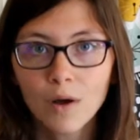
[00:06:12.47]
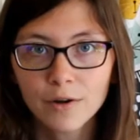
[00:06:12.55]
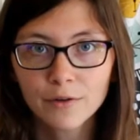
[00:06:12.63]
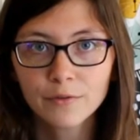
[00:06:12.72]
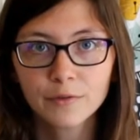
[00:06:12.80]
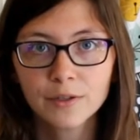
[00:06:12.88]

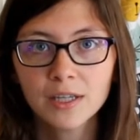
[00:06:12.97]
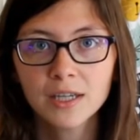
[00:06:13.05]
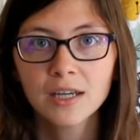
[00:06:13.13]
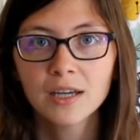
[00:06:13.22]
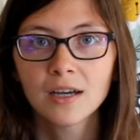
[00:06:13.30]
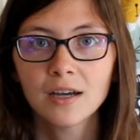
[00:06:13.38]

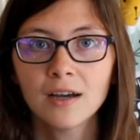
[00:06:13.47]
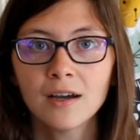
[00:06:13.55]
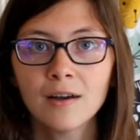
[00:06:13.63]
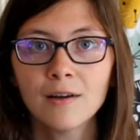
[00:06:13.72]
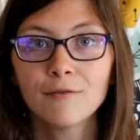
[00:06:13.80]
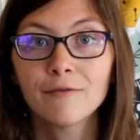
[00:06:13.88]
wonderfully
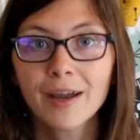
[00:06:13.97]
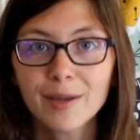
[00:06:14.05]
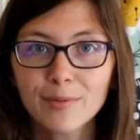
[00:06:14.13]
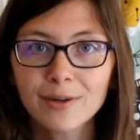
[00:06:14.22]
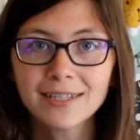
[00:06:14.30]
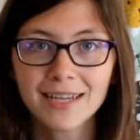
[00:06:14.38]

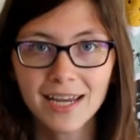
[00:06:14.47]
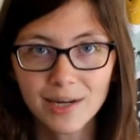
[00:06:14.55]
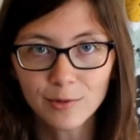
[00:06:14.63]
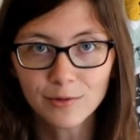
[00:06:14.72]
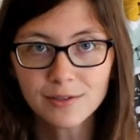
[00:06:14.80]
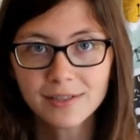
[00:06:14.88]
vibrant
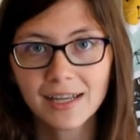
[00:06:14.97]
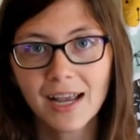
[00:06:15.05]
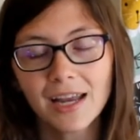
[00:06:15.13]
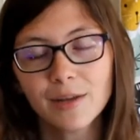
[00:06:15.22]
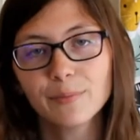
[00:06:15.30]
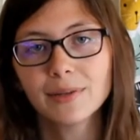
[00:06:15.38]
animals
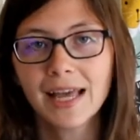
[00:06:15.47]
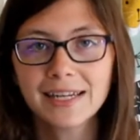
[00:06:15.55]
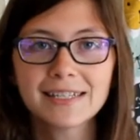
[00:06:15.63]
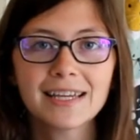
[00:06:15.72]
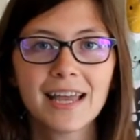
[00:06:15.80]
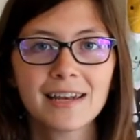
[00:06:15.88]
that kind of
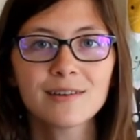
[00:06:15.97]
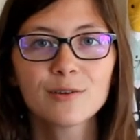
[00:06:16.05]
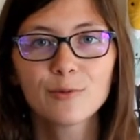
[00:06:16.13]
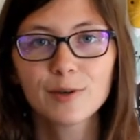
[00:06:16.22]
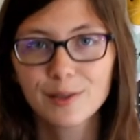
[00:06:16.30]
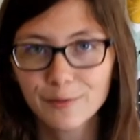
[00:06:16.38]
blend
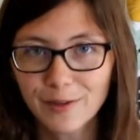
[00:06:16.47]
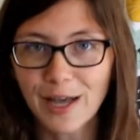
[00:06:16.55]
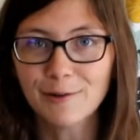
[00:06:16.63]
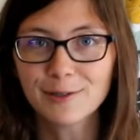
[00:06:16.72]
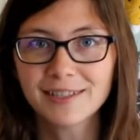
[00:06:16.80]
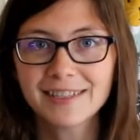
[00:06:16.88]
in with the
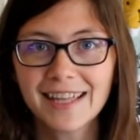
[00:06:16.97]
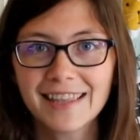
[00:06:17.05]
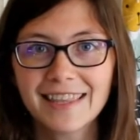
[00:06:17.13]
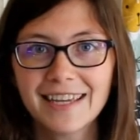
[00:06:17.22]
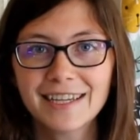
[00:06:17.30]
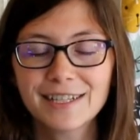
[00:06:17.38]
flowers
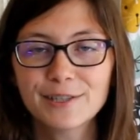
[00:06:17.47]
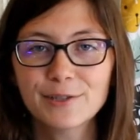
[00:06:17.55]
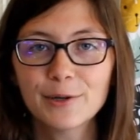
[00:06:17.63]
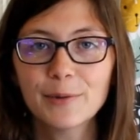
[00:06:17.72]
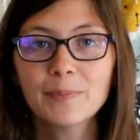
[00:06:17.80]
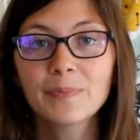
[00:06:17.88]
that they
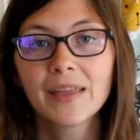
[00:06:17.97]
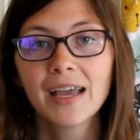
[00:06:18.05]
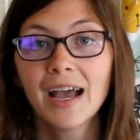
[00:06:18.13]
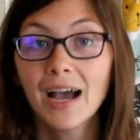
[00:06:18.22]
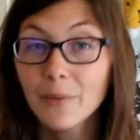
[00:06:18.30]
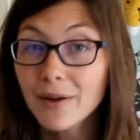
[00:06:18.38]
consume.
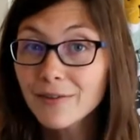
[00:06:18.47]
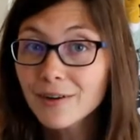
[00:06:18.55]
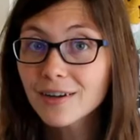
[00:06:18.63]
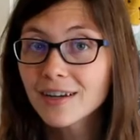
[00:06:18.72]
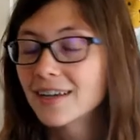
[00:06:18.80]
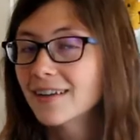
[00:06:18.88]

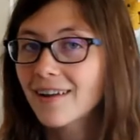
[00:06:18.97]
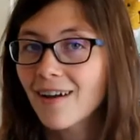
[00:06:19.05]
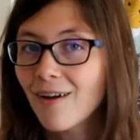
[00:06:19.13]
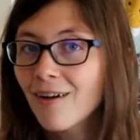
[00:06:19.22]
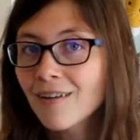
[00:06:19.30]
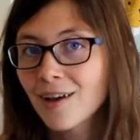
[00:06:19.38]
However,
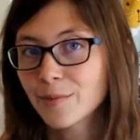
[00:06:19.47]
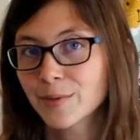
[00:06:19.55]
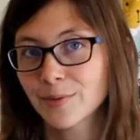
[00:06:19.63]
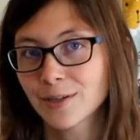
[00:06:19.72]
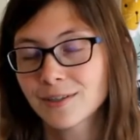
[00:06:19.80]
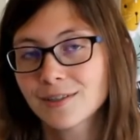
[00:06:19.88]
not all
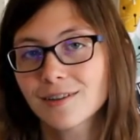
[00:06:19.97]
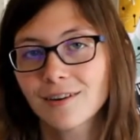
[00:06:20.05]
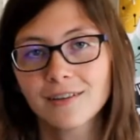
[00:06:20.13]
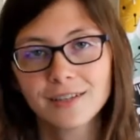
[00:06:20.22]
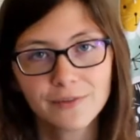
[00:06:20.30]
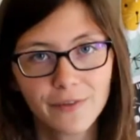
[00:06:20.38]

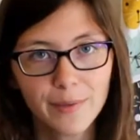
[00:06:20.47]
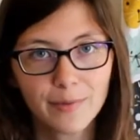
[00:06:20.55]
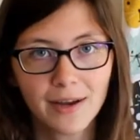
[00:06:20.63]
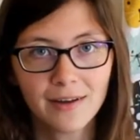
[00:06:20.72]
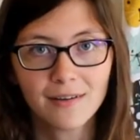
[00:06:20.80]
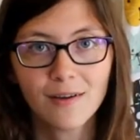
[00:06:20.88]
hummingbirds are this
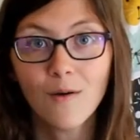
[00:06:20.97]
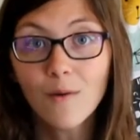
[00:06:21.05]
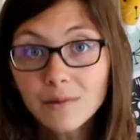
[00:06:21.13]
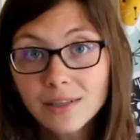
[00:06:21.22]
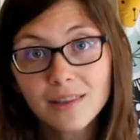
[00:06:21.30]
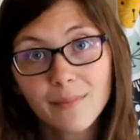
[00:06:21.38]
vibrant.
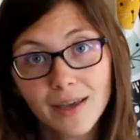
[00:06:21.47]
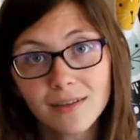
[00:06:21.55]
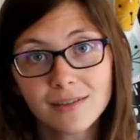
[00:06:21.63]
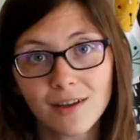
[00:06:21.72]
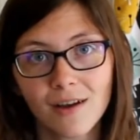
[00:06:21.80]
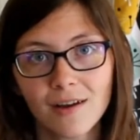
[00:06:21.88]
Only the
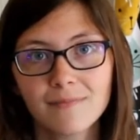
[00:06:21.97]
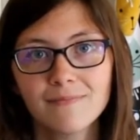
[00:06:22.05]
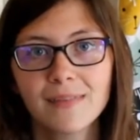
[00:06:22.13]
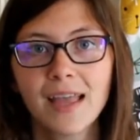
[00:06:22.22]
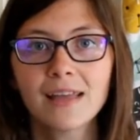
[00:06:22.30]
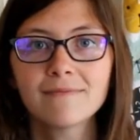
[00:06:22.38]
males are,
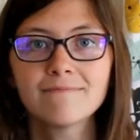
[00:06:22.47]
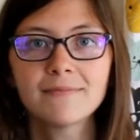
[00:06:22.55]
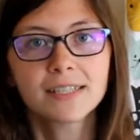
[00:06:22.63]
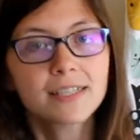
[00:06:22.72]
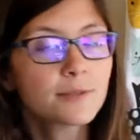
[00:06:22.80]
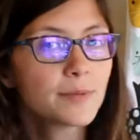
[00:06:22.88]
and
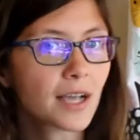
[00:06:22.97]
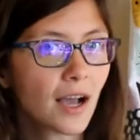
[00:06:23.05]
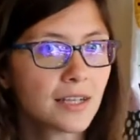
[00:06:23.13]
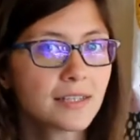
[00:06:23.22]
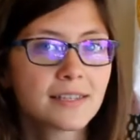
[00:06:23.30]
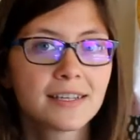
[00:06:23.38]
this is
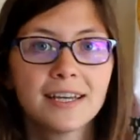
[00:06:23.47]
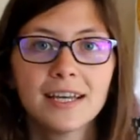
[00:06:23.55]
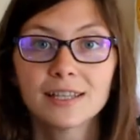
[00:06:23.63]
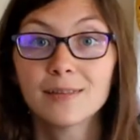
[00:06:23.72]
because